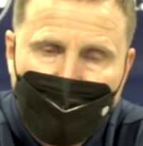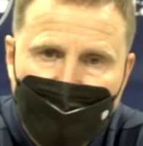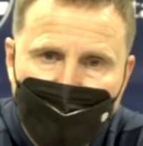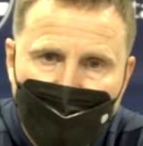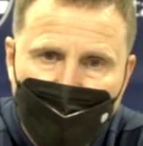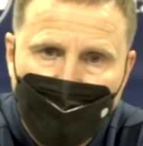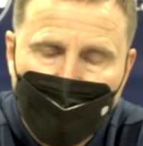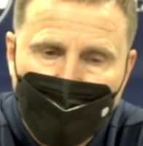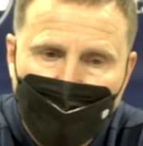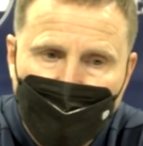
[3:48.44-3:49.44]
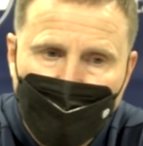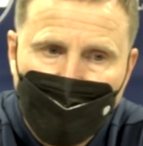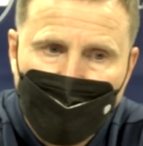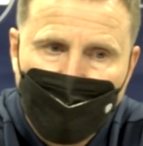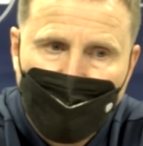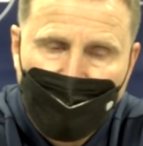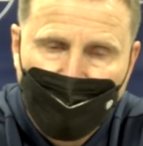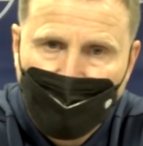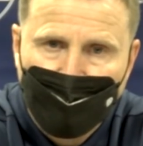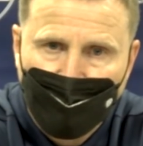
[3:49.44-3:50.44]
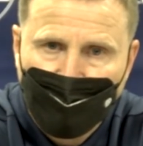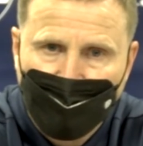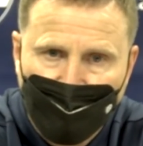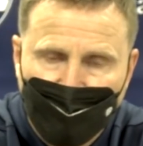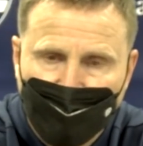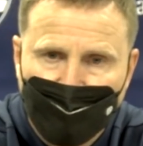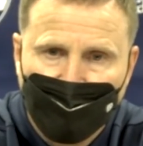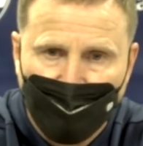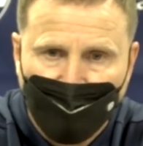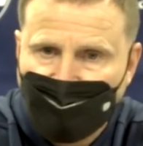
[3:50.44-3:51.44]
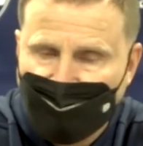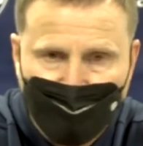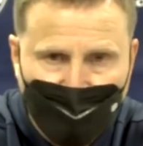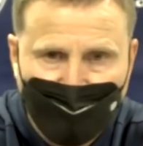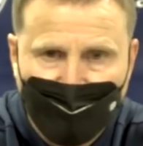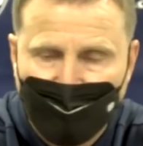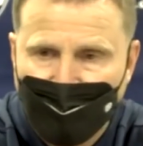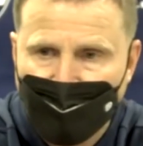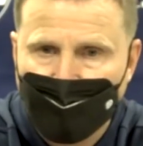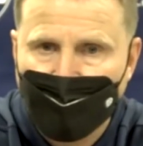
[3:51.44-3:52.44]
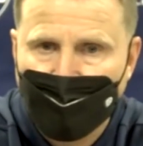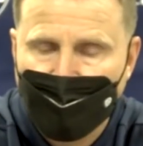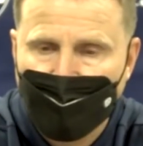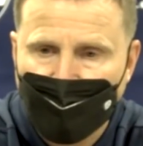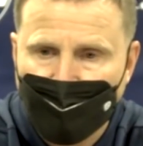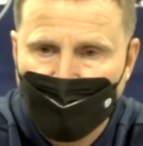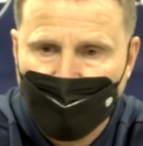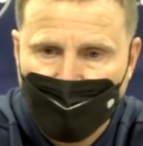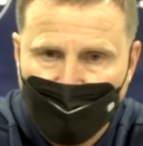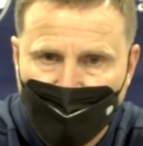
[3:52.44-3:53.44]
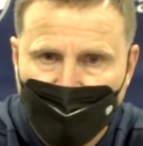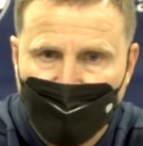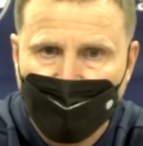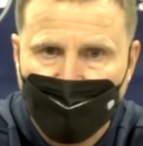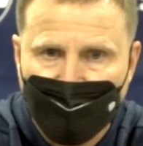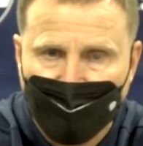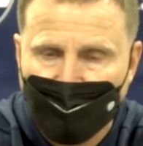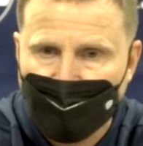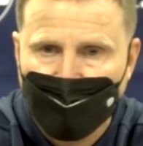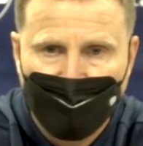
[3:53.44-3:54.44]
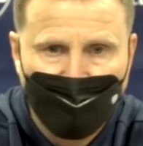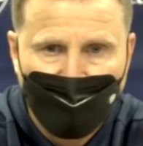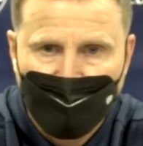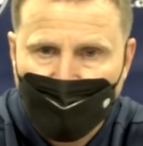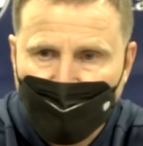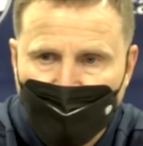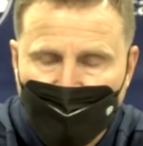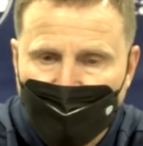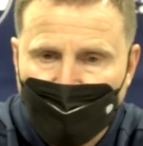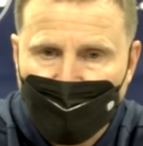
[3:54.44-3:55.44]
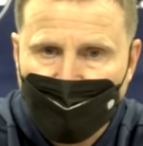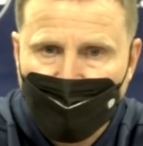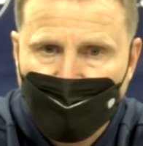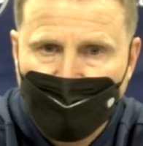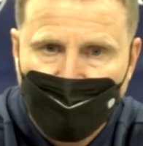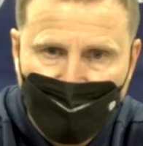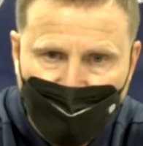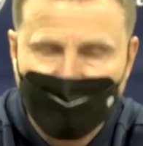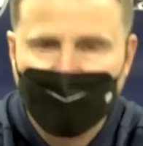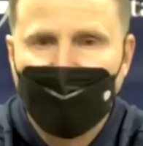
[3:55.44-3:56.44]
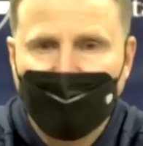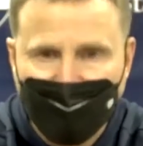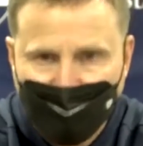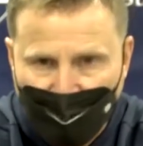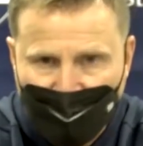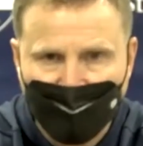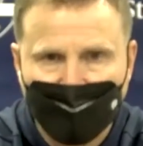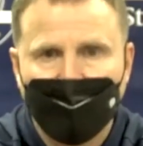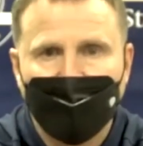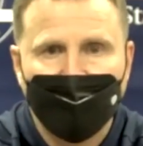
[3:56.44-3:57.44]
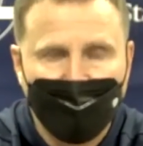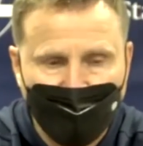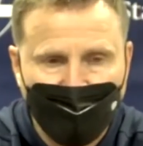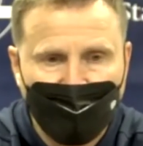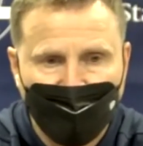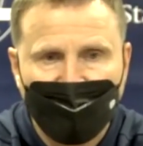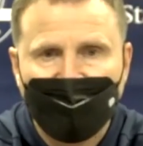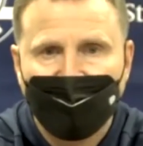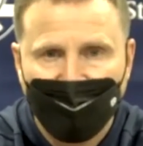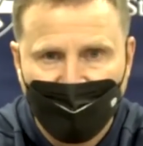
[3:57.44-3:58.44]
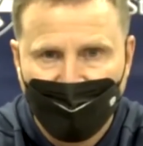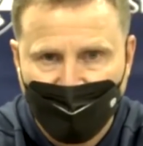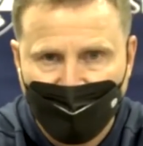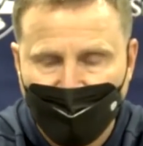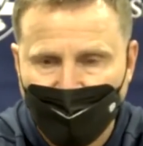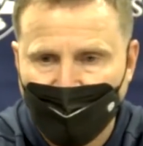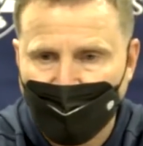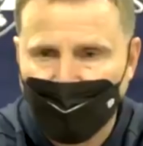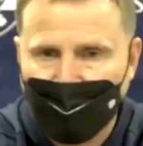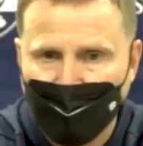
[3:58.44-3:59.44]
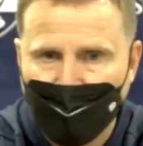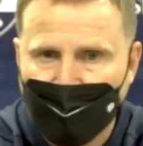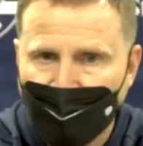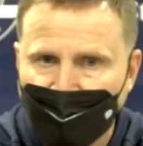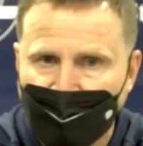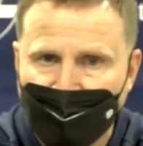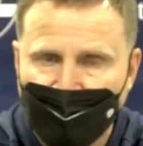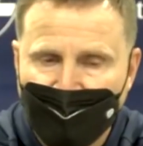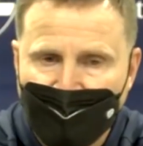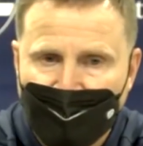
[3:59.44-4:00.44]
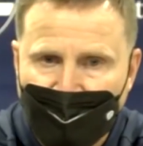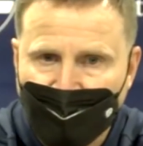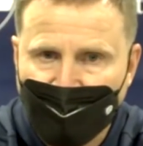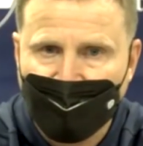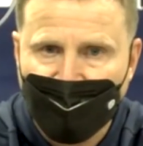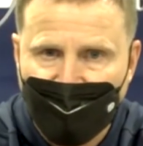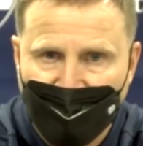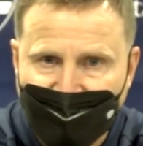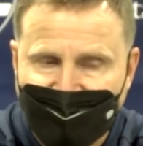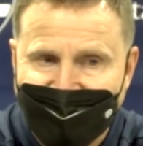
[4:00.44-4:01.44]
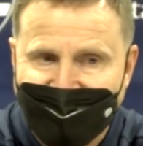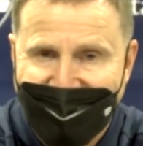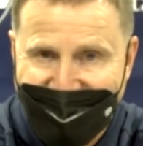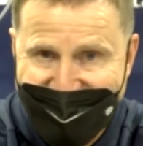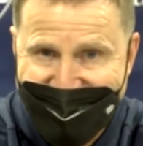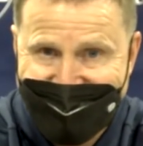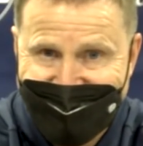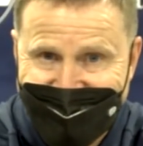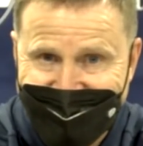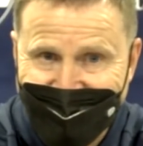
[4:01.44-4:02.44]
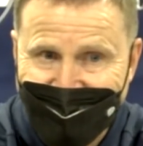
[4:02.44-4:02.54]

Yeah, you know, I really looked closely throughout the game. I know that the start, it didn't seem like his body was ready. It was kicking in right away. But I thought the shots that he had,